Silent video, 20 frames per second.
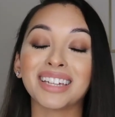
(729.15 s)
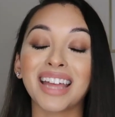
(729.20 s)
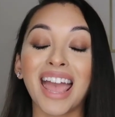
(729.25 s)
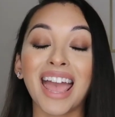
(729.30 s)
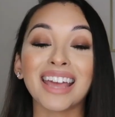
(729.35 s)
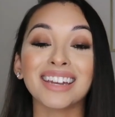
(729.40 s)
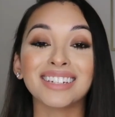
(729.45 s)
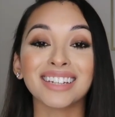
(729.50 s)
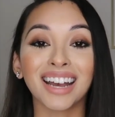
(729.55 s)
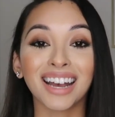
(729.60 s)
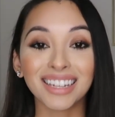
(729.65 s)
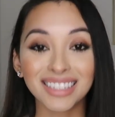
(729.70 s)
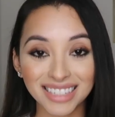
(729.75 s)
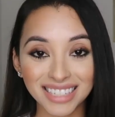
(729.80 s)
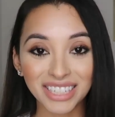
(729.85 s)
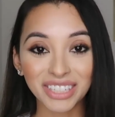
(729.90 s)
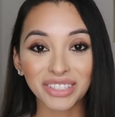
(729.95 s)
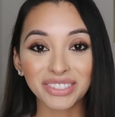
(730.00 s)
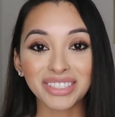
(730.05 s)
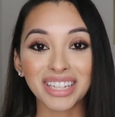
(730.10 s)
And
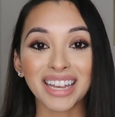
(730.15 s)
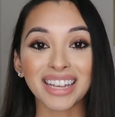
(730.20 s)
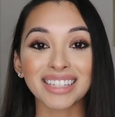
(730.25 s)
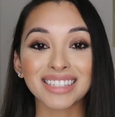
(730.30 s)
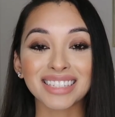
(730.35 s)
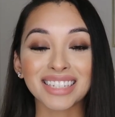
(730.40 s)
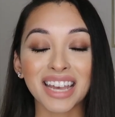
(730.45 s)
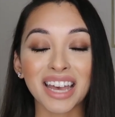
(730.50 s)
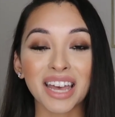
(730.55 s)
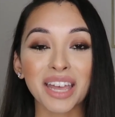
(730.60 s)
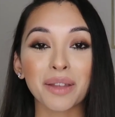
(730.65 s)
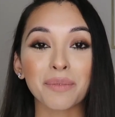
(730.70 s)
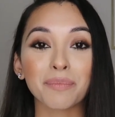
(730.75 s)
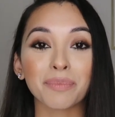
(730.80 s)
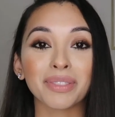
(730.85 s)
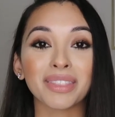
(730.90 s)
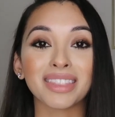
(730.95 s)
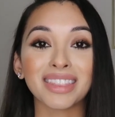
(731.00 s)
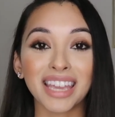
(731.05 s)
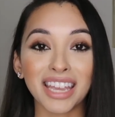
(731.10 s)
until next
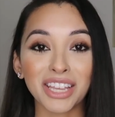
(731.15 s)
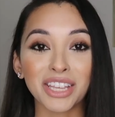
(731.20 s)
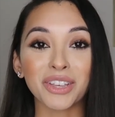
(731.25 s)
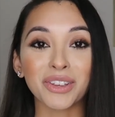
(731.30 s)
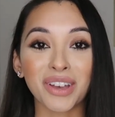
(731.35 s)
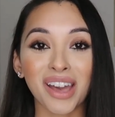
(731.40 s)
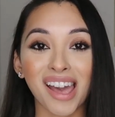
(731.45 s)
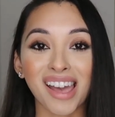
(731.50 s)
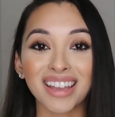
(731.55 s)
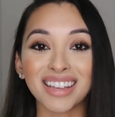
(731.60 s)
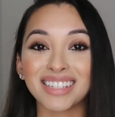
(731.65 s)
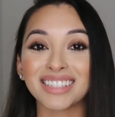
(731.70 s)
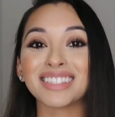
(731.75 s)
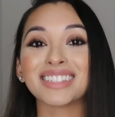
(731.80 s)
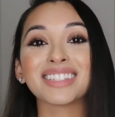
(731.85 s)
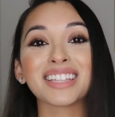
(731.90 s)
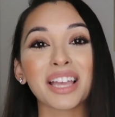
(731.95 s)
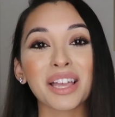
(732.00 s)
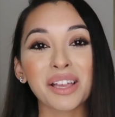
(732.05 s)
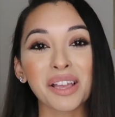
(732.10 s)
time, thank you guys.